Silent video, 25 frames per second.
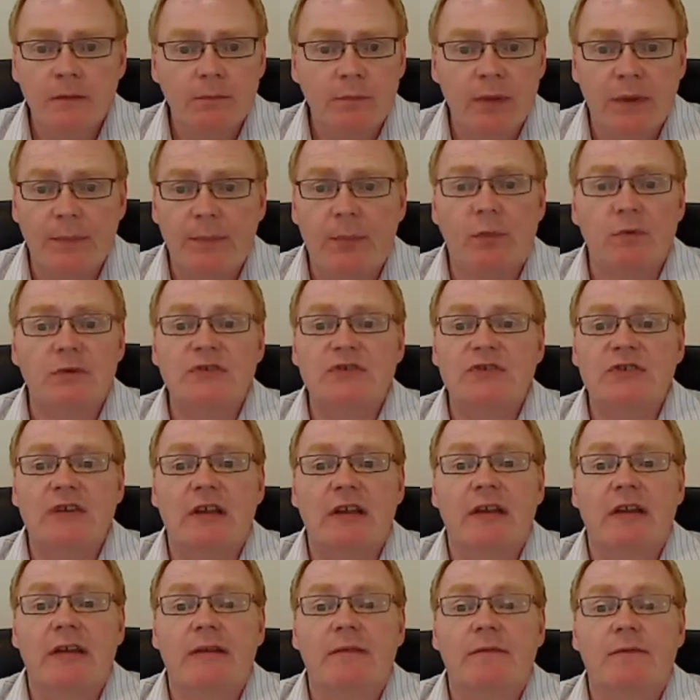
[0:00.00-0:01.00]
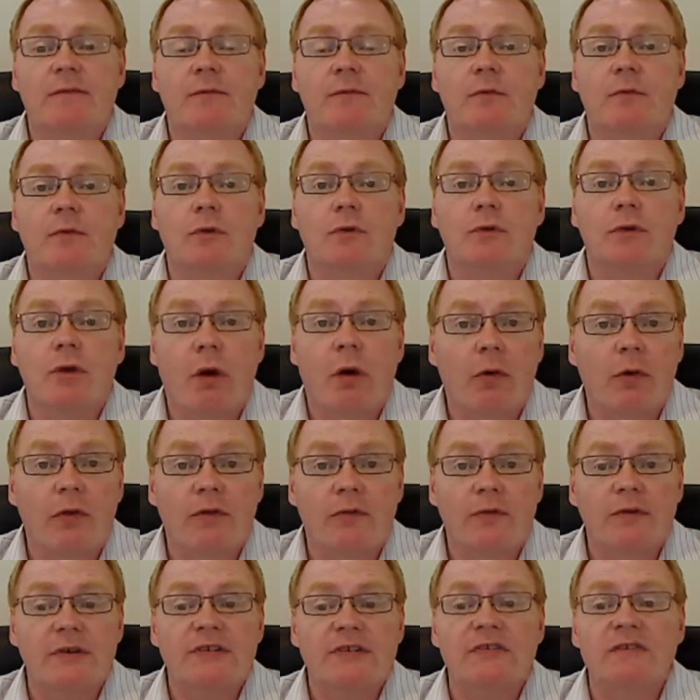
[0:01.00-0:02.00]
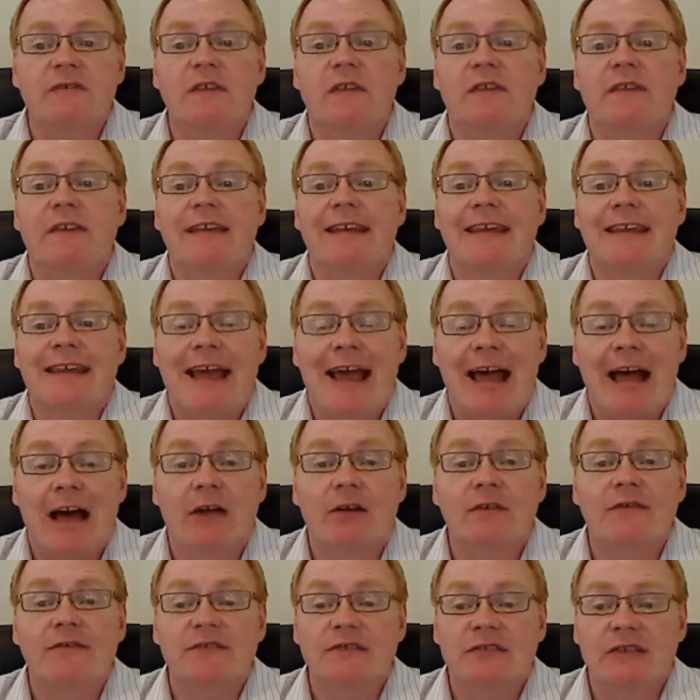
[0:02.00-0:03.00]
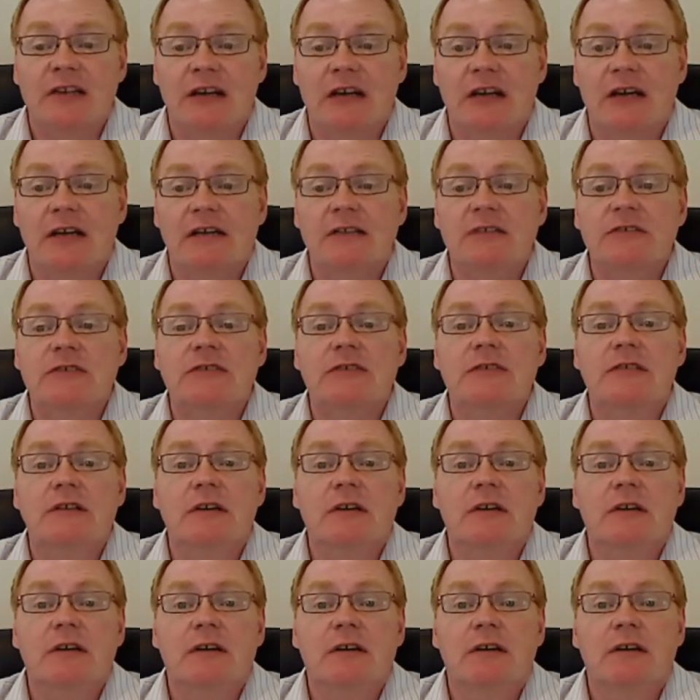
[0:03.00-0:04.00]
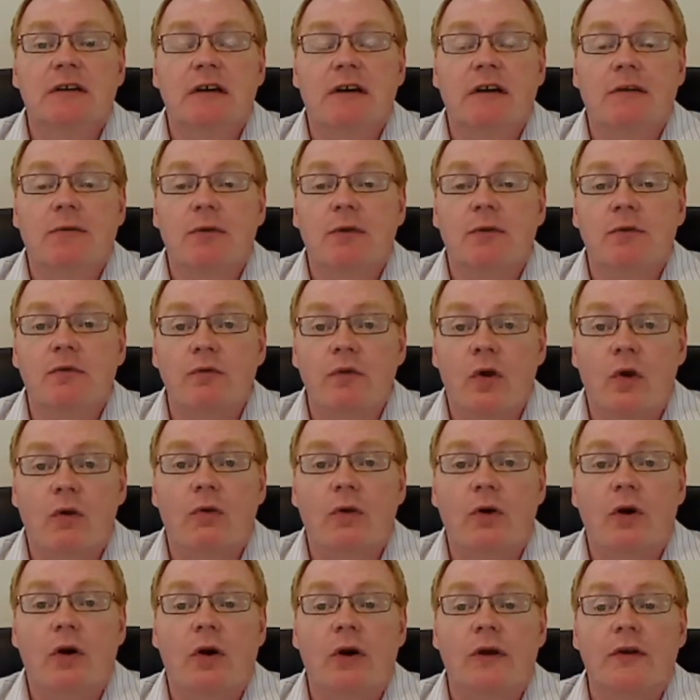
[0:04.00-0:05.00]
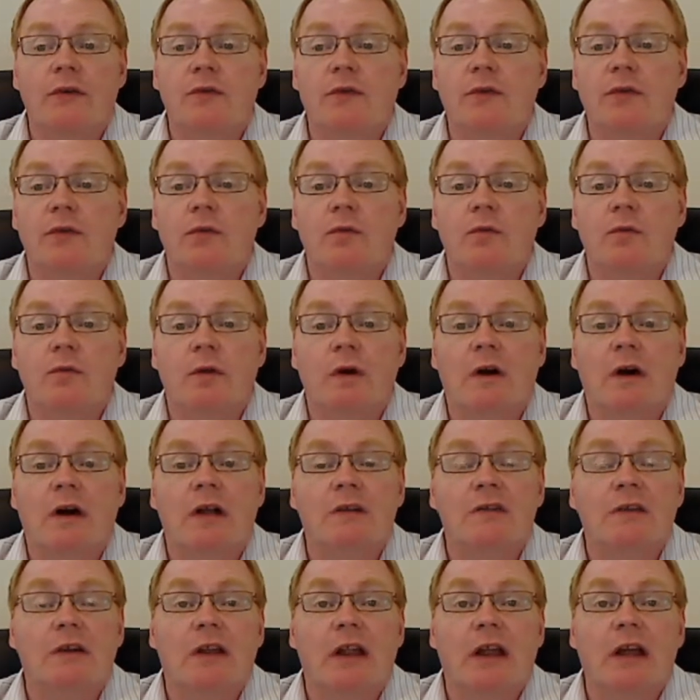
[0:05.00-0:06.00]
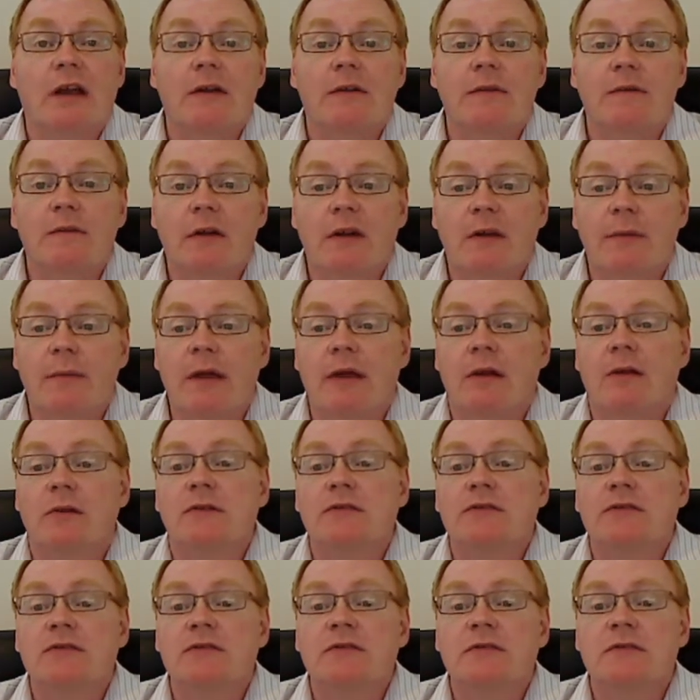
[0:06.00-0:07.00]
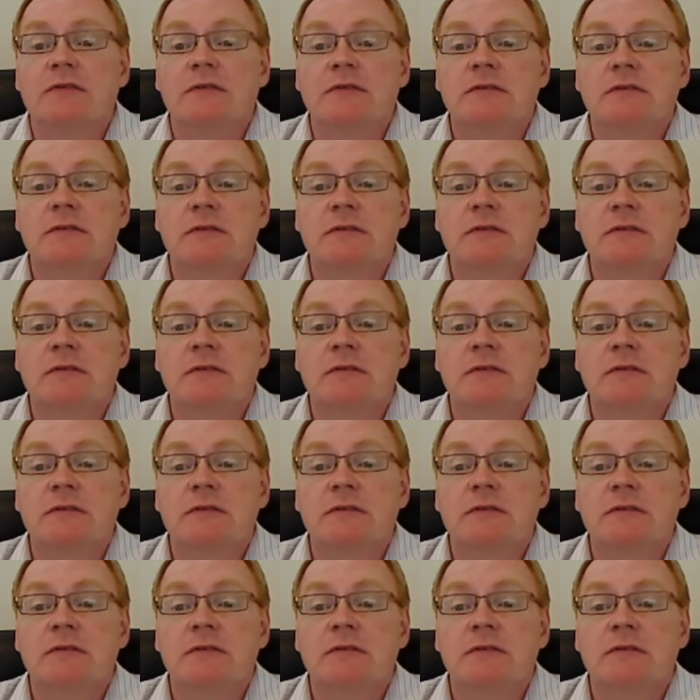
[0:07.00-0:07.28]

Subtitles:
People were selling for no other reason than to get out of stocks with no regard to underlying fundamentals.